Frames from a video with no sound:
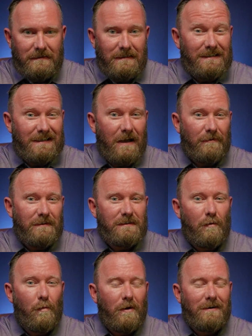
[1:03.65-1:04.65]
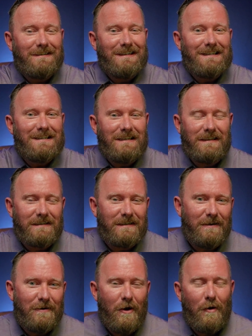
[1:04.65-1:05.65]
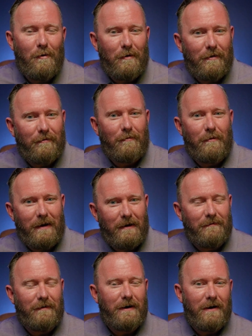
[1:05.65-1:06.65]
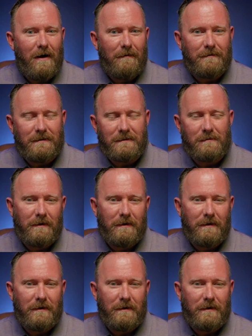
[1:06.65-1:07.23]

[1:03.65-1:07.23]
Discount is a word Disney doesn't know or throw around very often.